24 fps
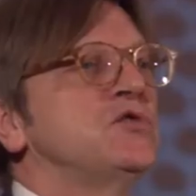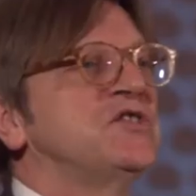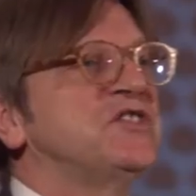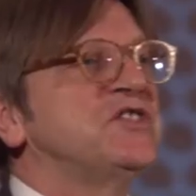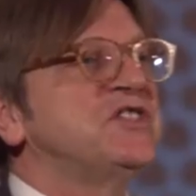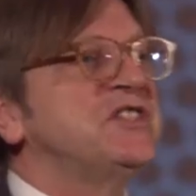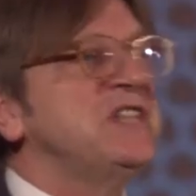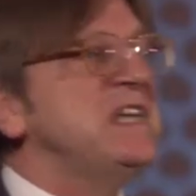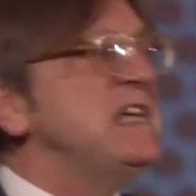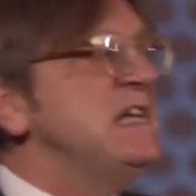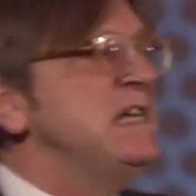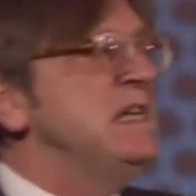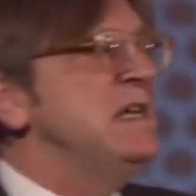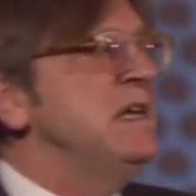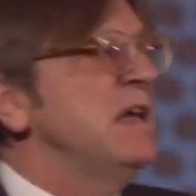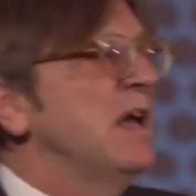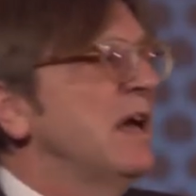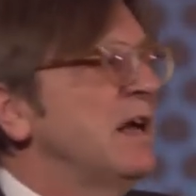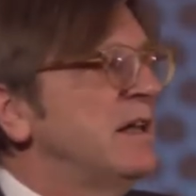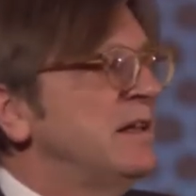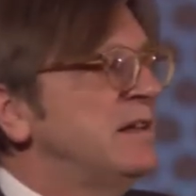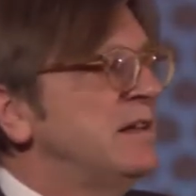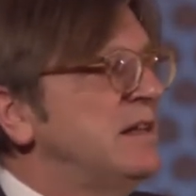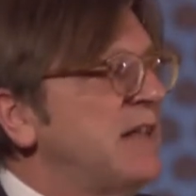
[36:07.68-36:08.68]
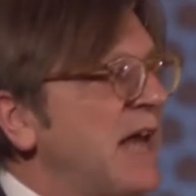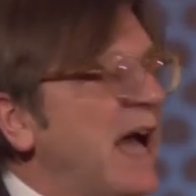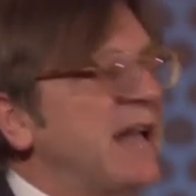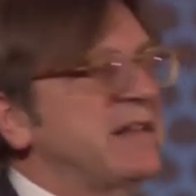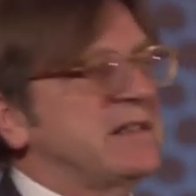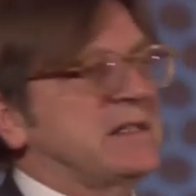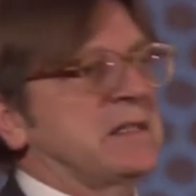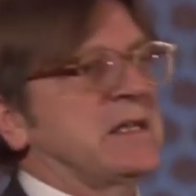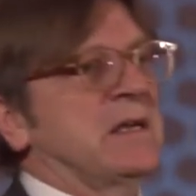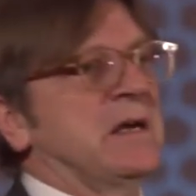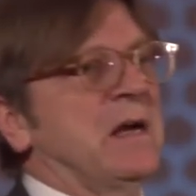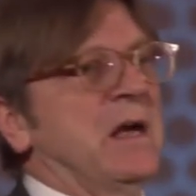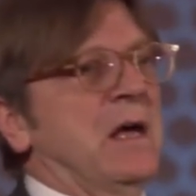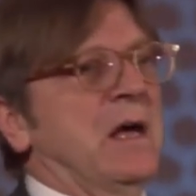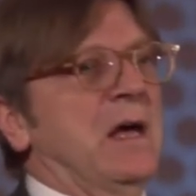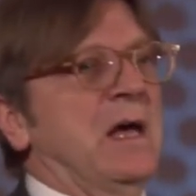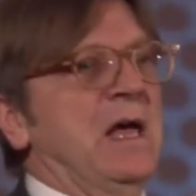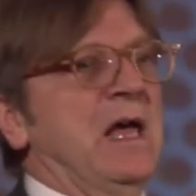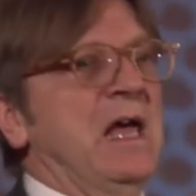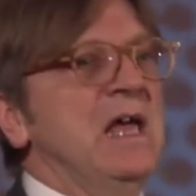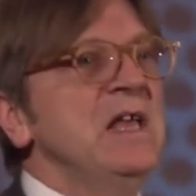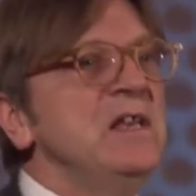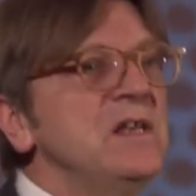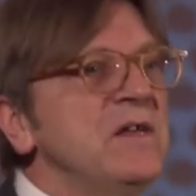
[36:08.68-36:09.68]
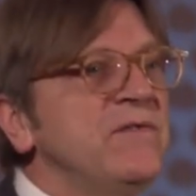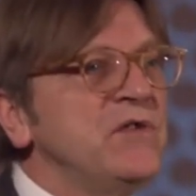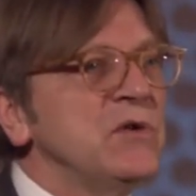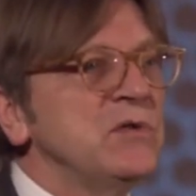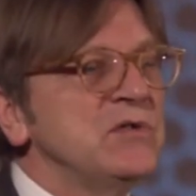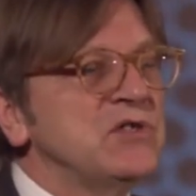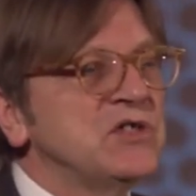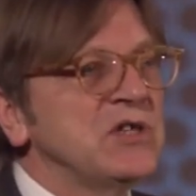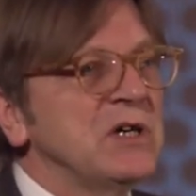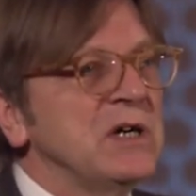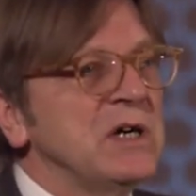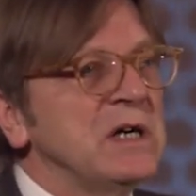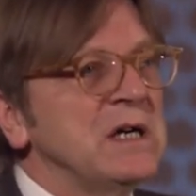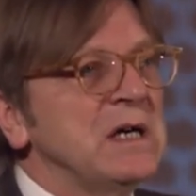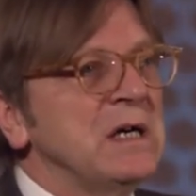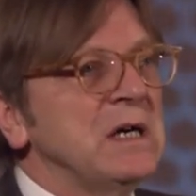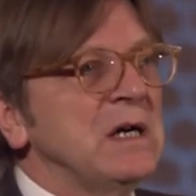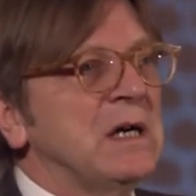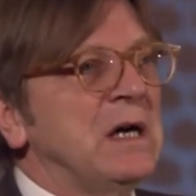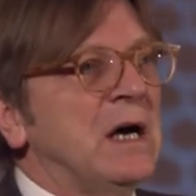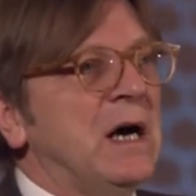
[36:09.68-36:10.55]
to see that in the future,